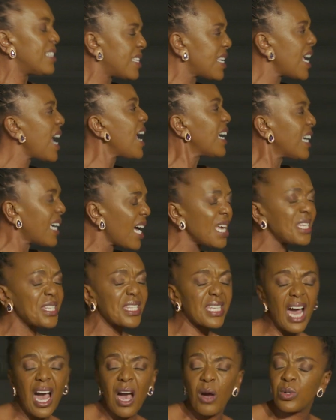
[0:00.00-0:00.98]
take
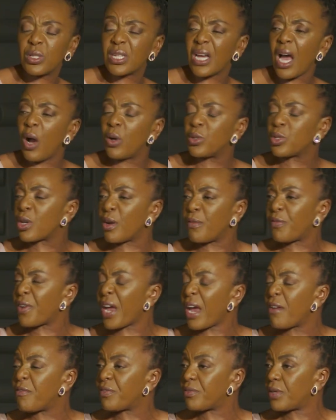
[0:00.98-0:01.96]
us out of
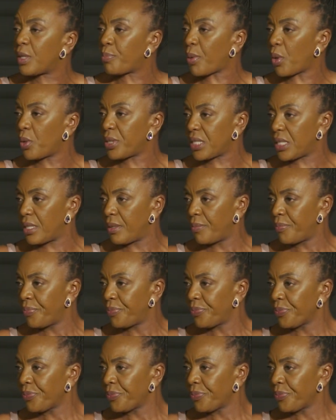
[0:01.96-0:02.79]
everybody.